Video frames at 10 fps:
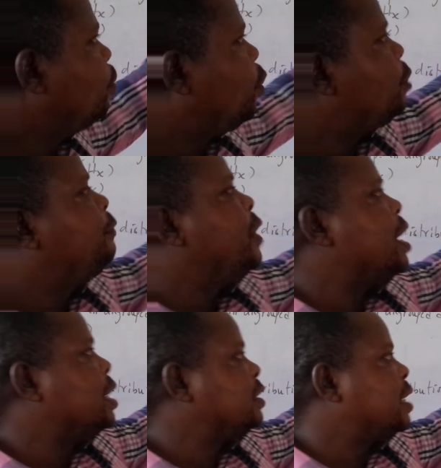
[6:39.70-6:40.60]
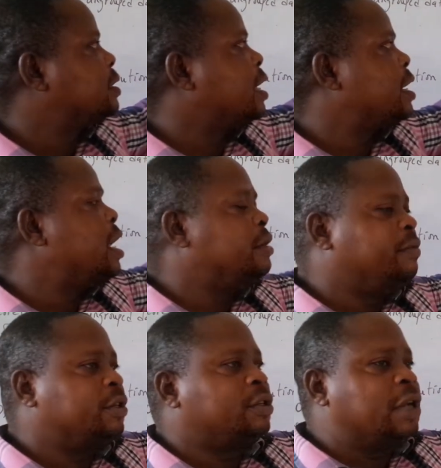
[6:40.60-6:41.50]
Both variance and standard
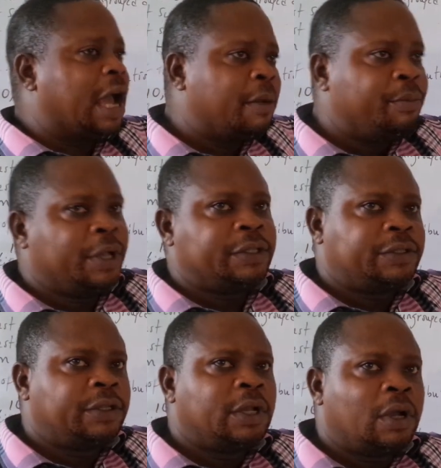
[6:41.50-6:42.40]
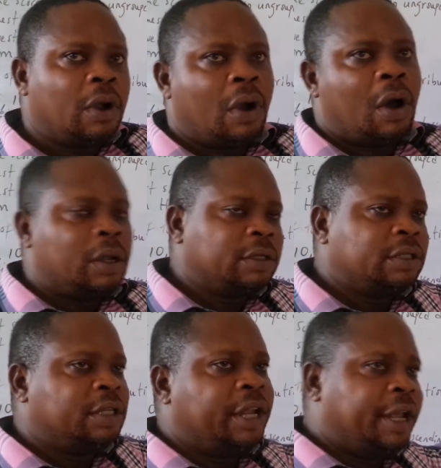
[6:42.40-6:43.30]
deviation are based
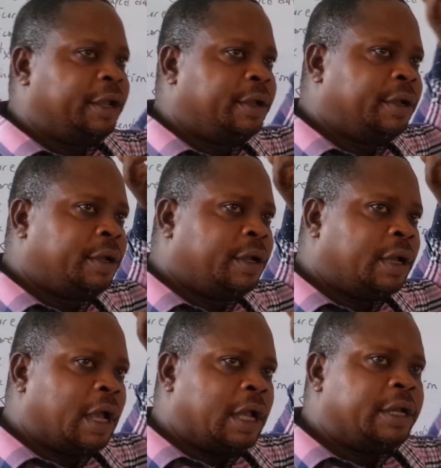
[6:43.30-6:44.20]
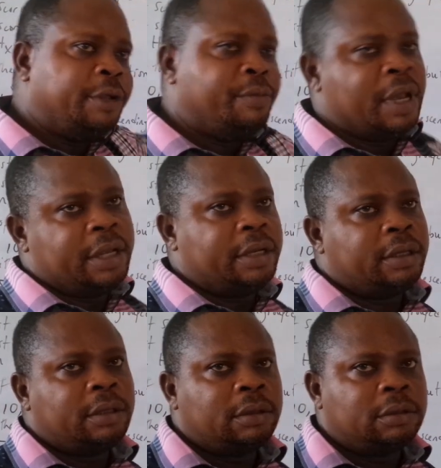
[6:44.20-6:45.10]
on the
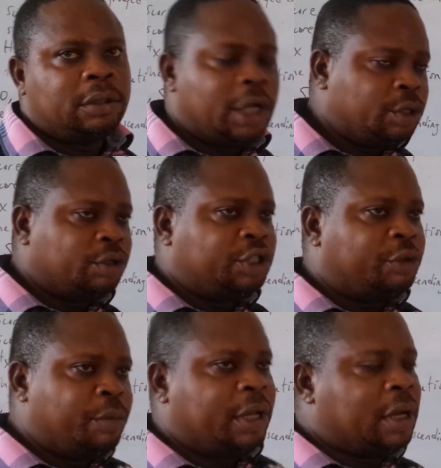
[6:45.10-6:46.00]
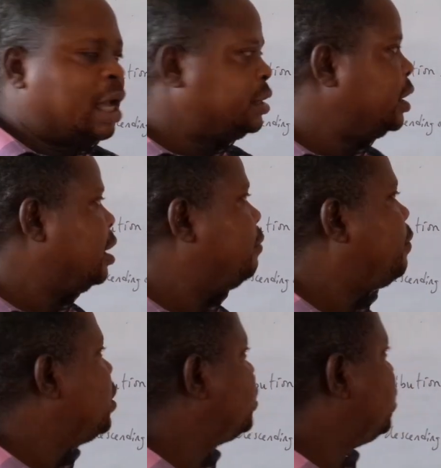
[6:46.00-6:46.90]
mean. They use the mean as a
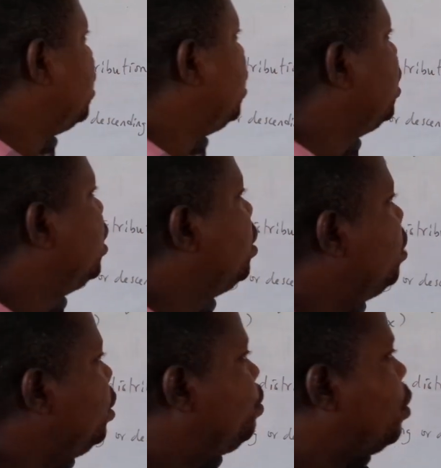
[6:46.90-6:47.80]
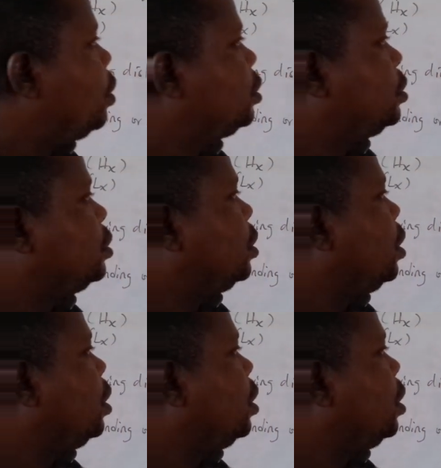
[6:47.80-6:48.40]
reference point.